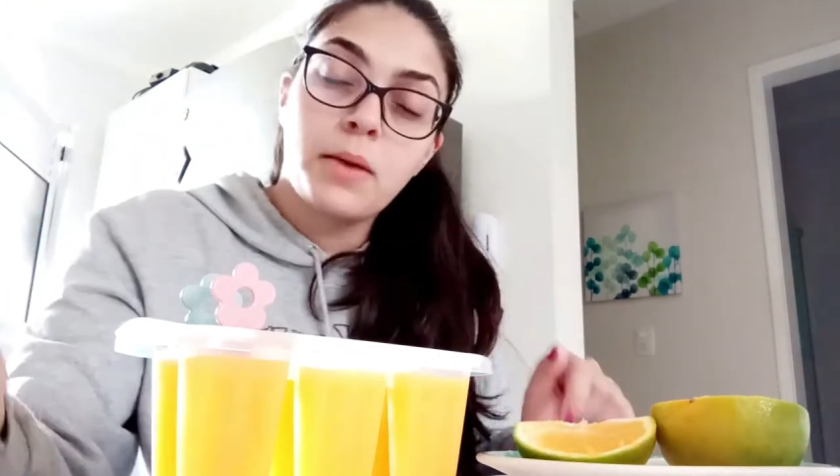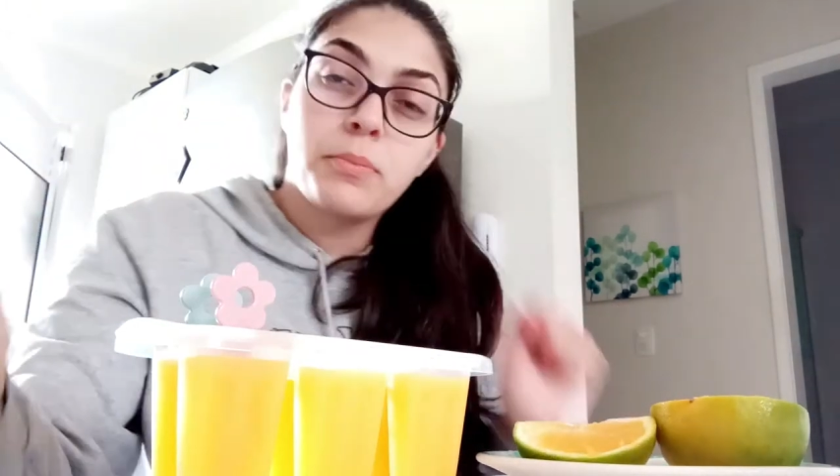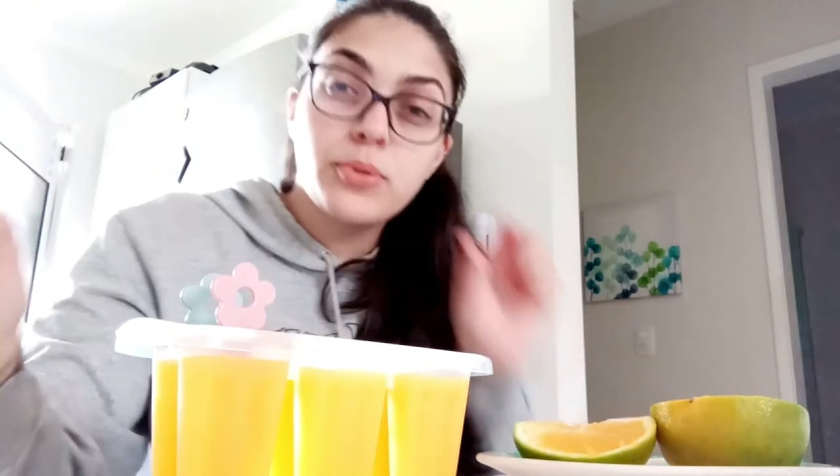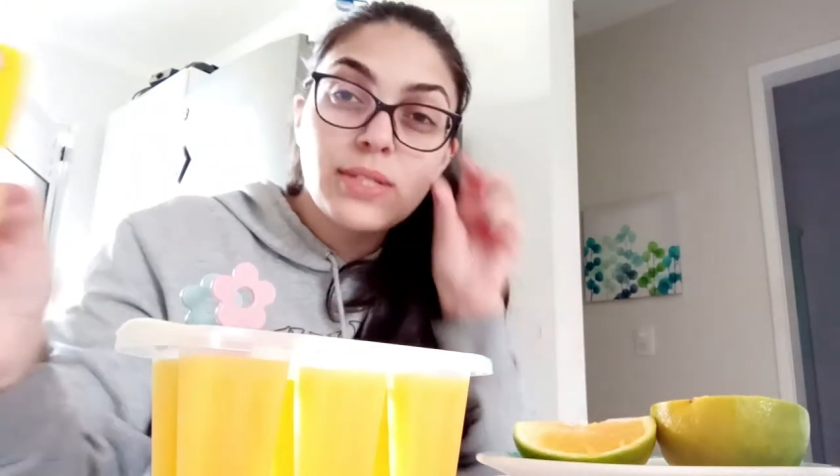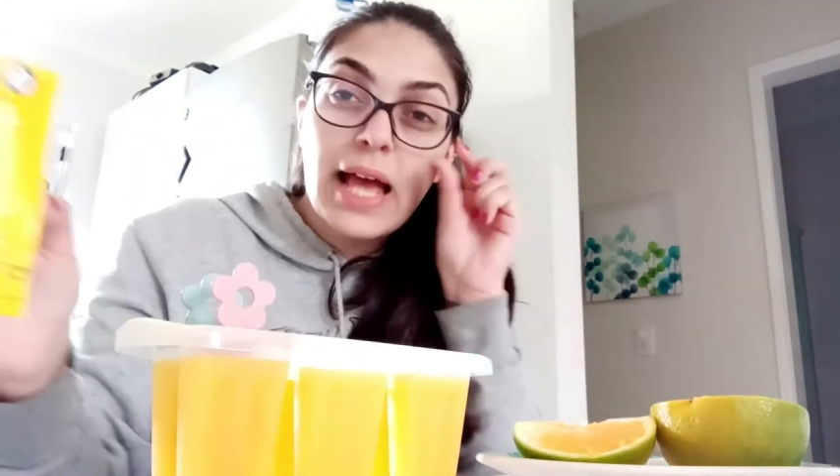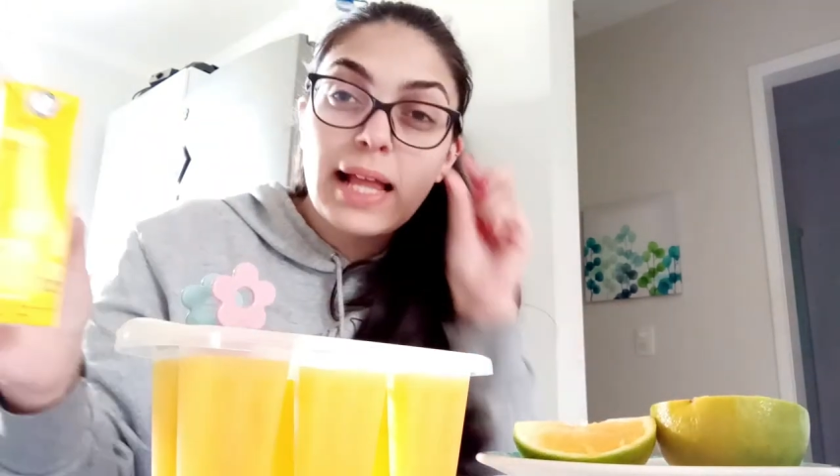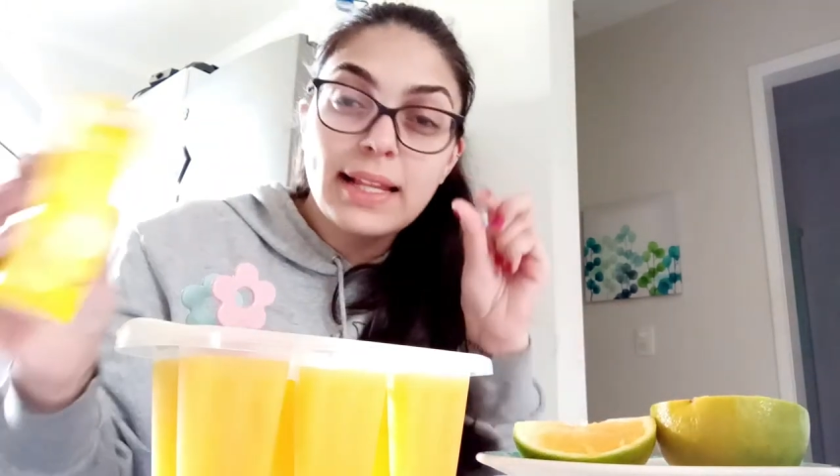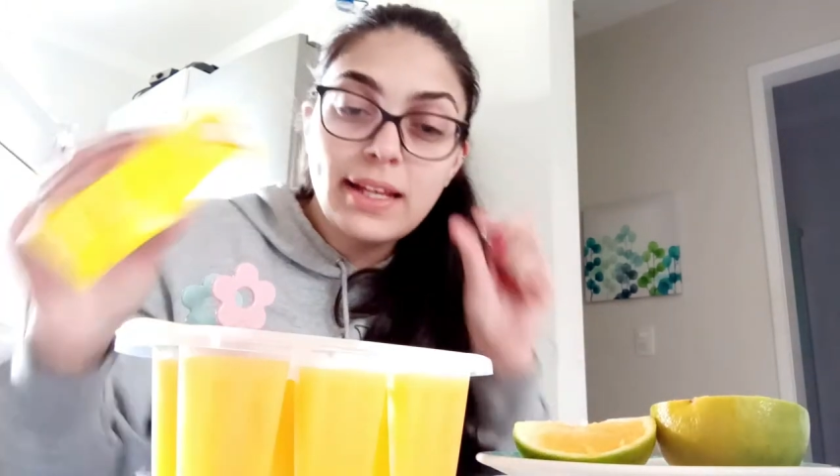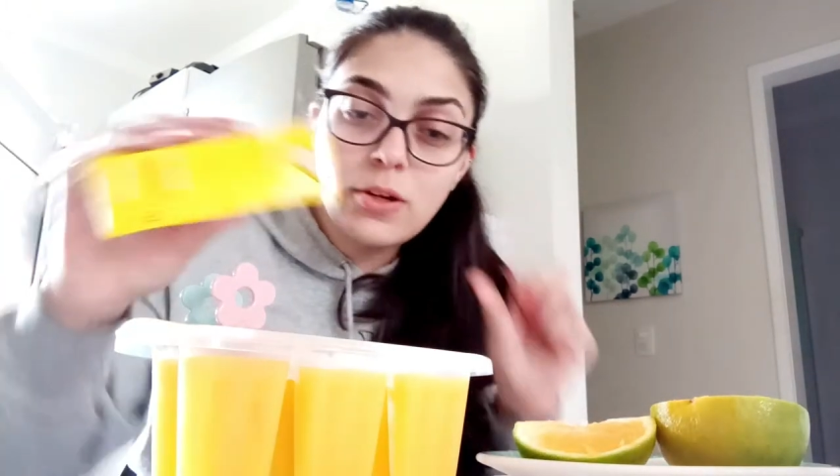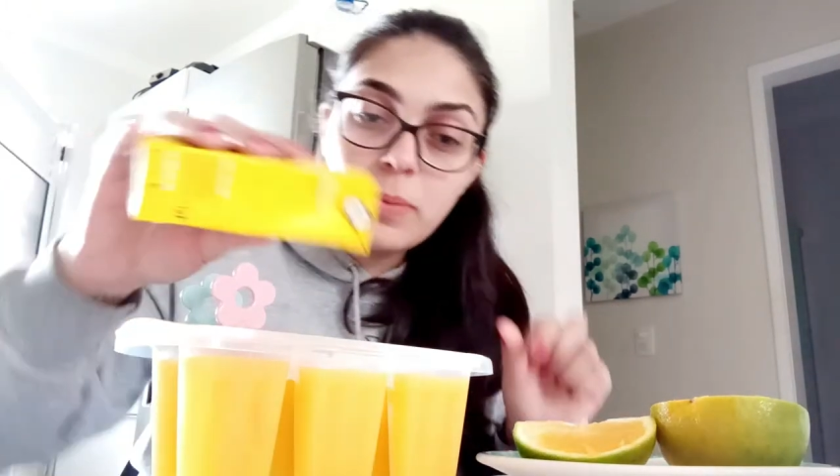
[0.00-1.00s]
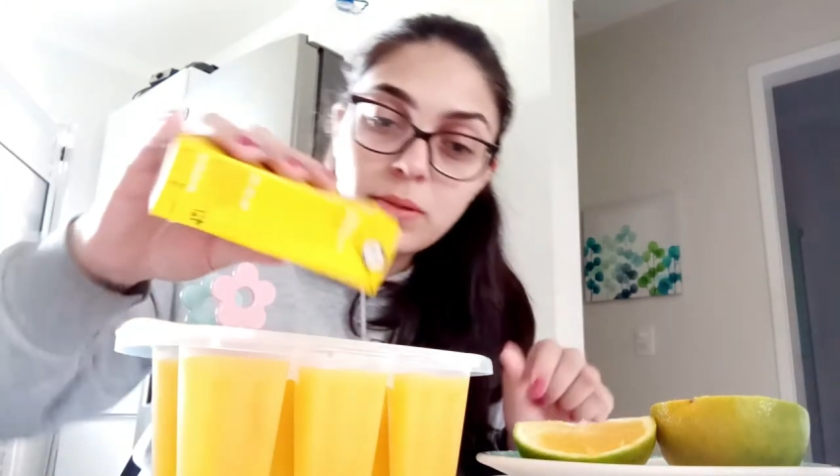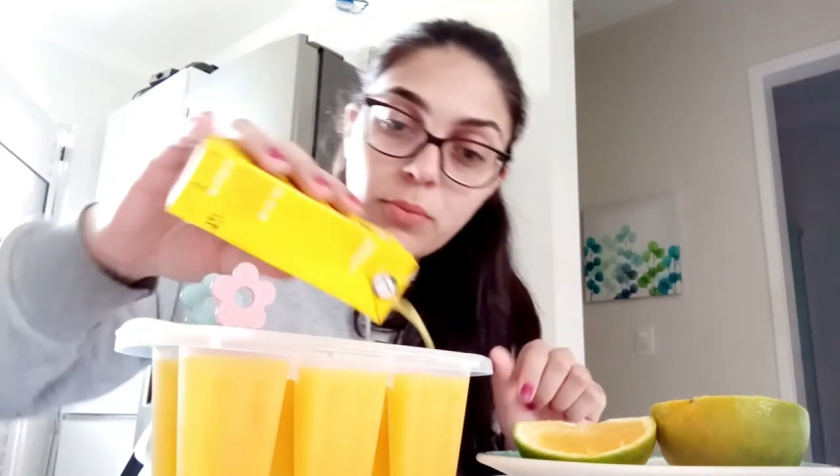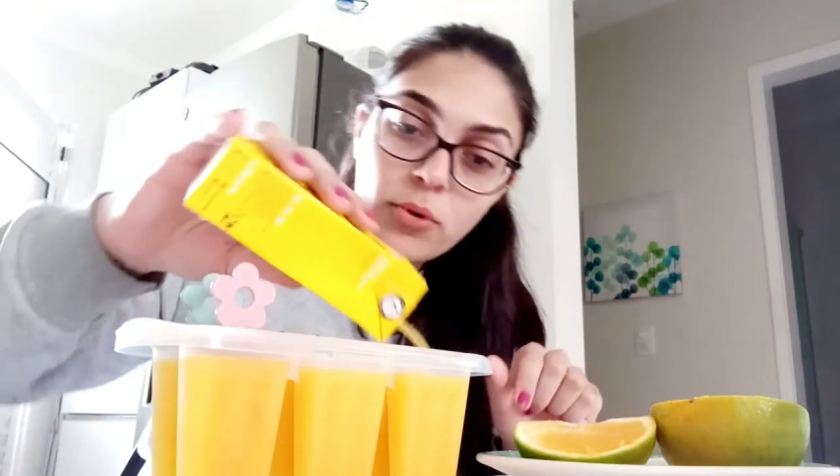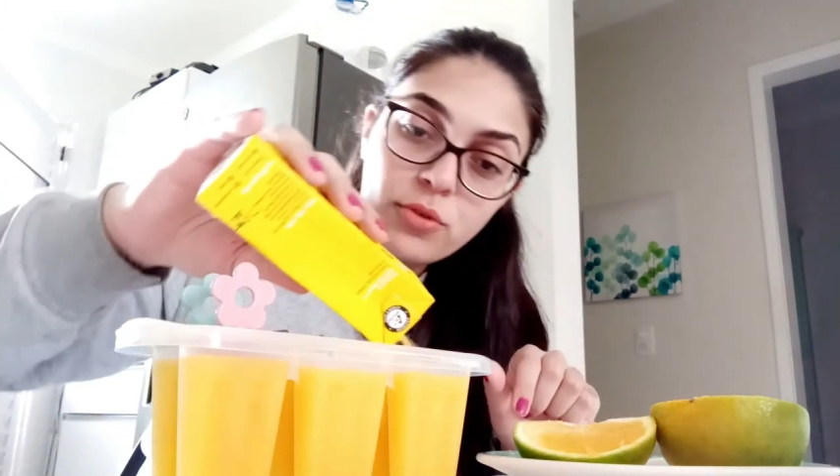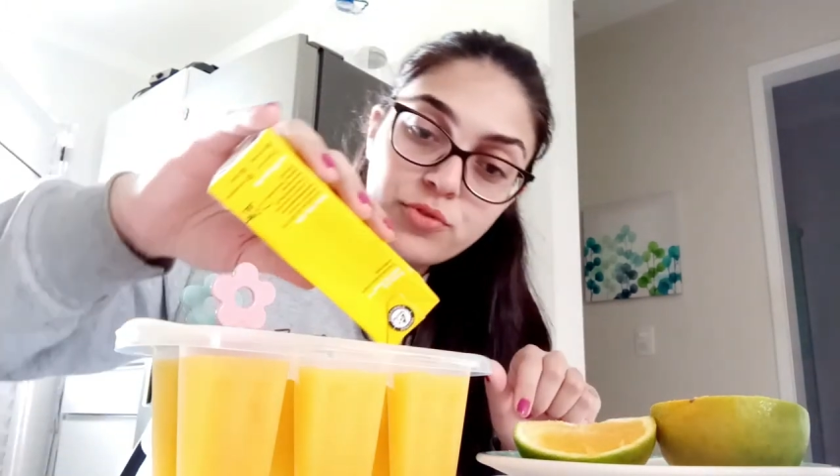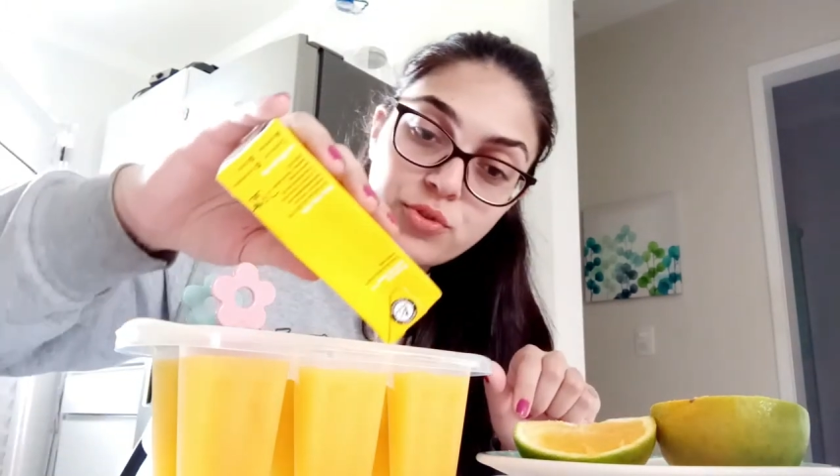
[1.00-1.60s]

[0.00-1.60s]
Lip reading: Put a little bit more of